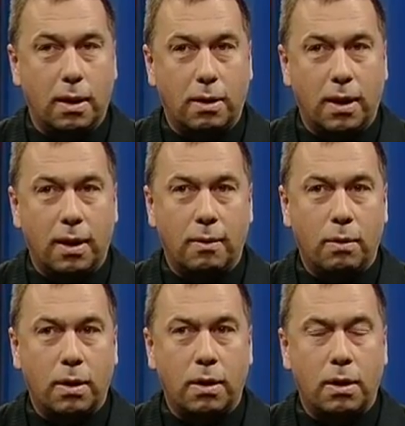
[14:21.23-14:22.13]
They have
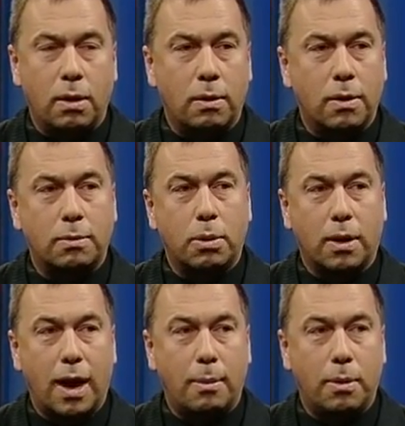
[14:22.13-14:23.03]
one of the lowest per
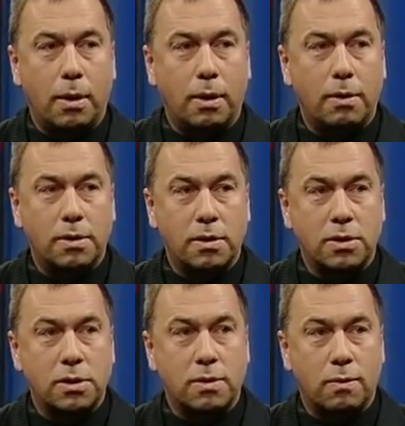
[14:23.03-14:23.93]
capita
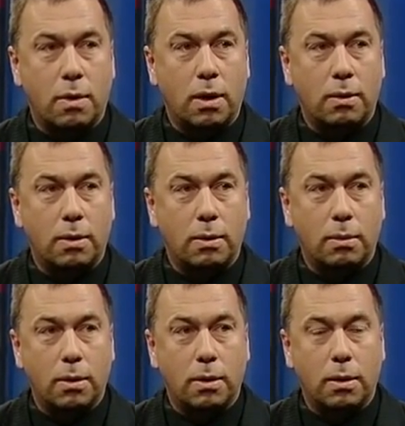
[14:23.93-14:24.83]
usages of water in the
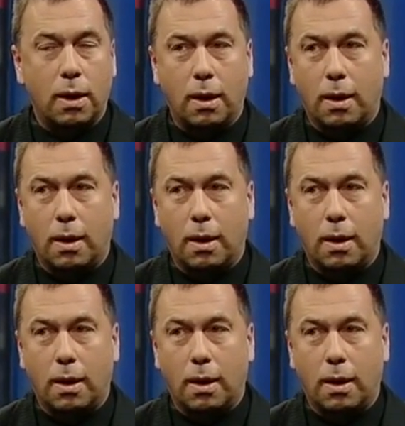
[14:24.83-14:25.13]
world.